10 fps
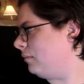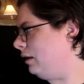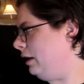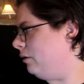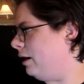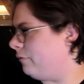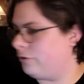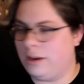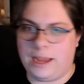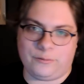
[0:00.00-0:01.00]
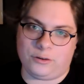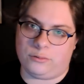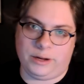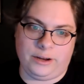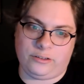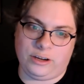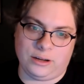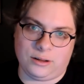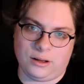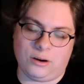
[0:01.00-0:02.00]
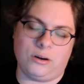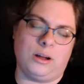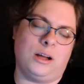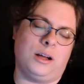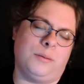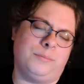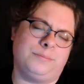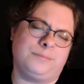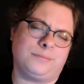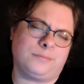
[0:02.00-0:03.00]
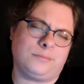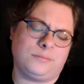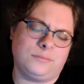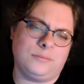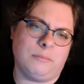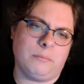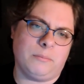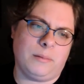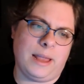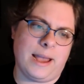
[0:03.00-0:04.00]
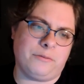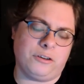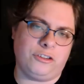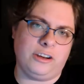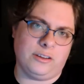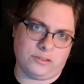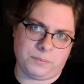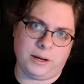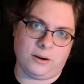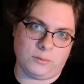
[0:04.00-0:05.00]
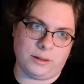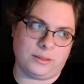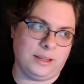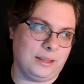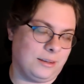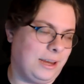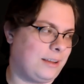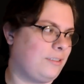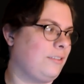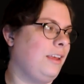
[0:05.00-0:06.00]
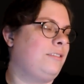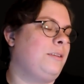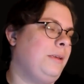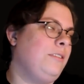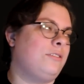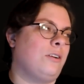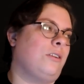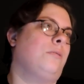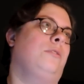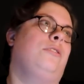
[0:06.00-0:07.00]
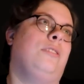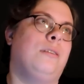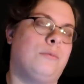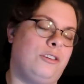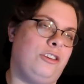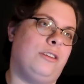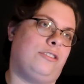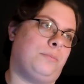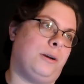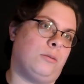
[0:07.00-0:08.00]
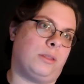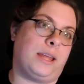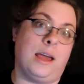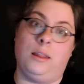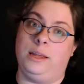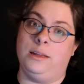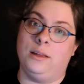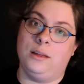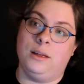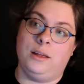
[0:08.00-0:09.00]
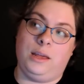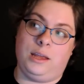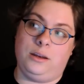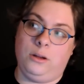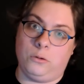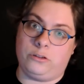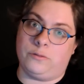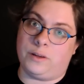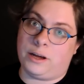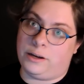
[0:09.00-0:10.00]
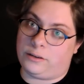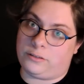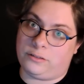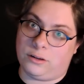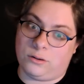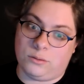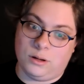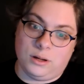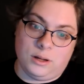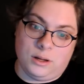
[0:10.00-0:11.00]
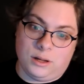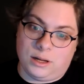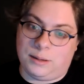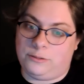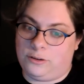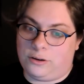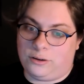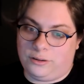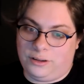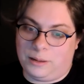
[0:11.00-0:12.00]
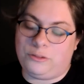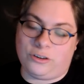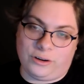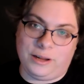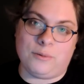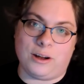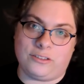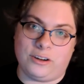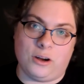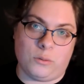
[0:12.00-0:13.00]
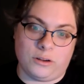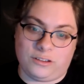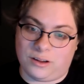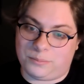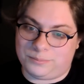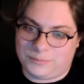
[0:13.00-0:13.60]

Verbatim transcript: you know after after Reach, you know, or um, after she disappeared with Leia, because the last time he saw her was when she disappeared with Kelly in Ghost of Onyx. So I'm sure I'm sure he wants to know what's up.